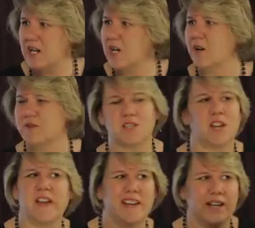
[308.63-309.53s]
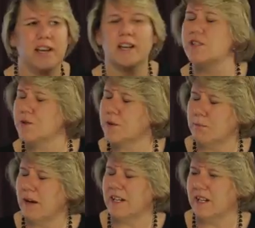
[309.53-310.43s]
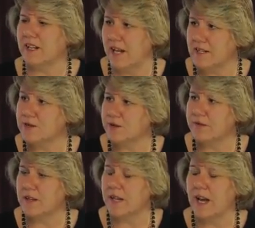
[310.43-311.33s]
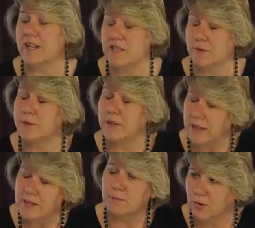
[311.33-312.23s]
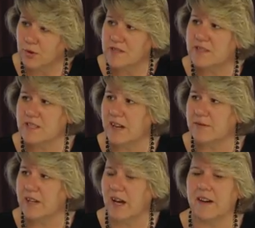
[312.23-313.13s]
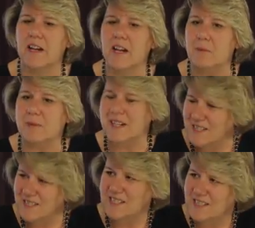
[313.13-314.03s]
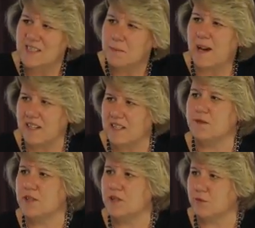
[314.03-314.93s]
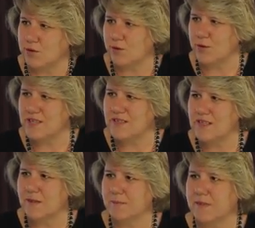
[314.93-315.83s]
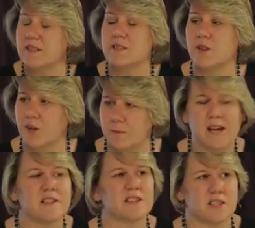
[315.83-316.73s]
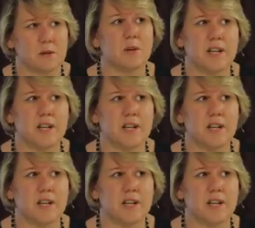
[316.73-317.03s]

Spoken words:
off so they can get to her money and that sort of thing. And it's a really important safeguard because this is about individual choice. It's not about someone